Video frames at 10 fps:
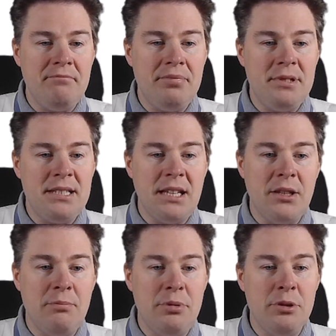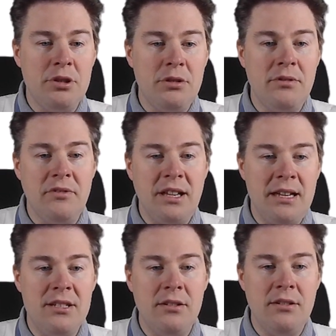send a push
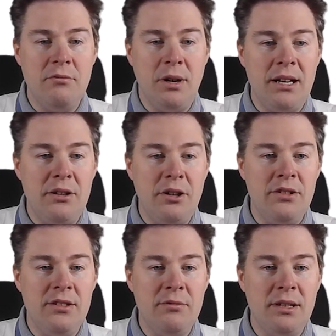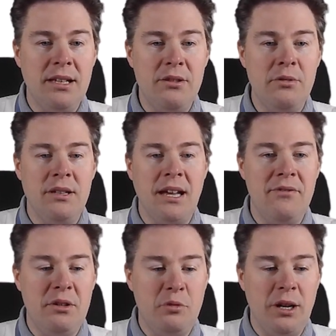notification. Why not? We can do it
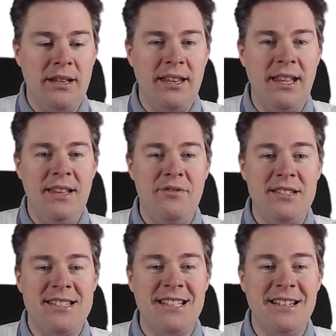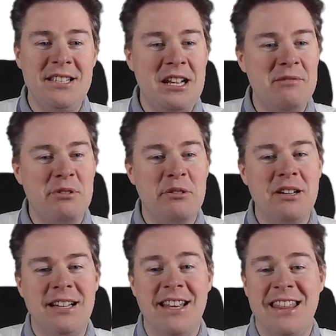after one day if it's still
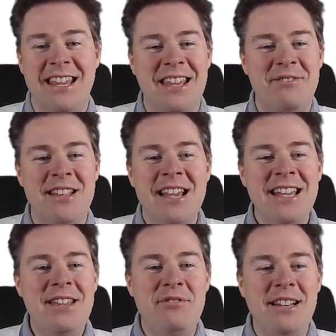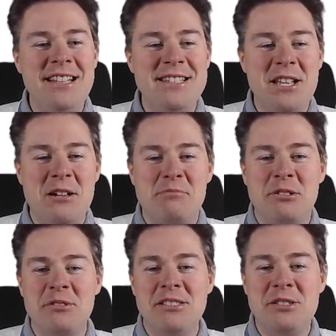jailbroken. I think if it is
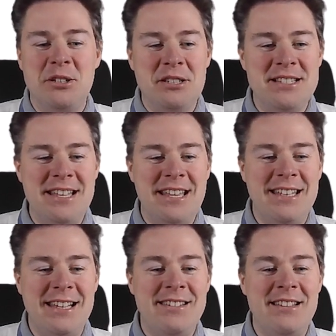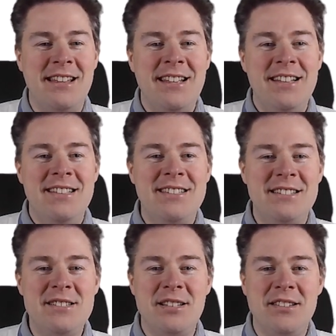jailbroken, it's going to stay that. So
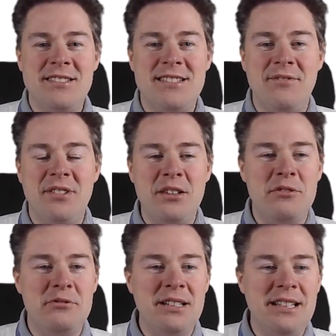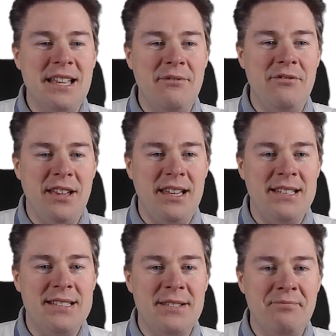it's not something you really can
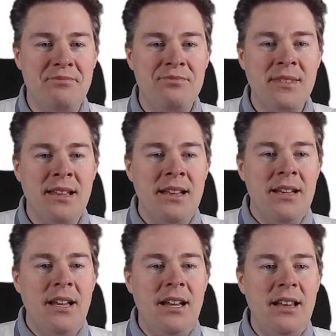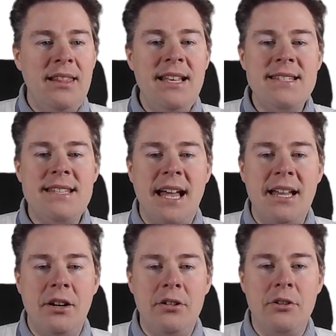fix. Let's
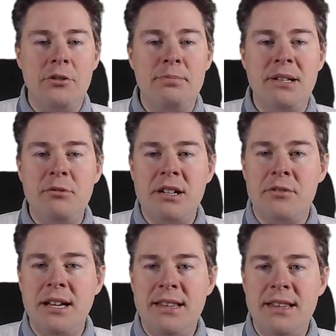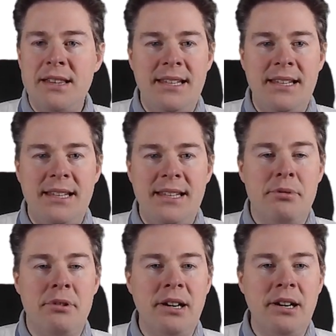add our group that we created in the
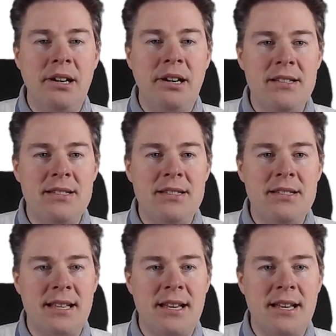previous